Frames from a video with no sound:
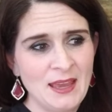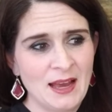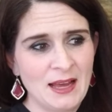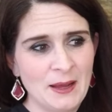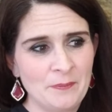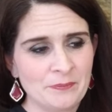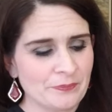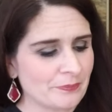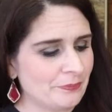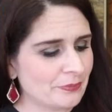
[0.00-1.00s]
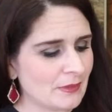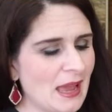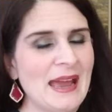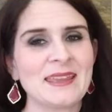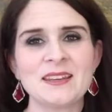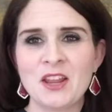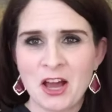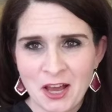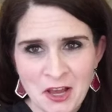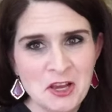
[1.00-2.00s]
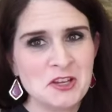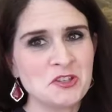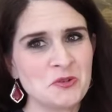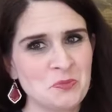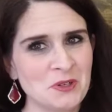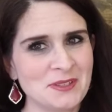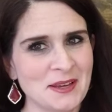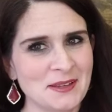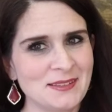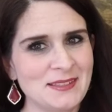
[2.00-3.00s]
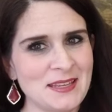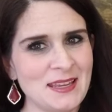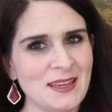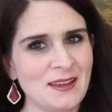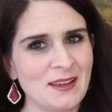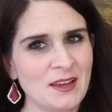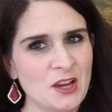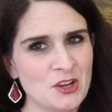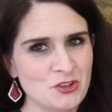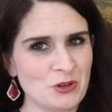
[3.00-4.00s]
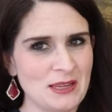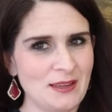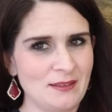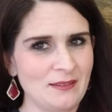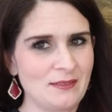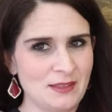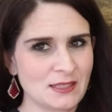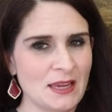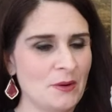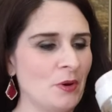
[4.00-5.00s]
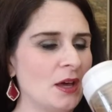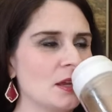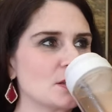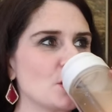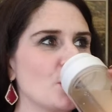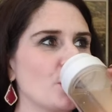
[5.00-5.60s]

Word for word: Um, I can 100% see drinking this kind of product.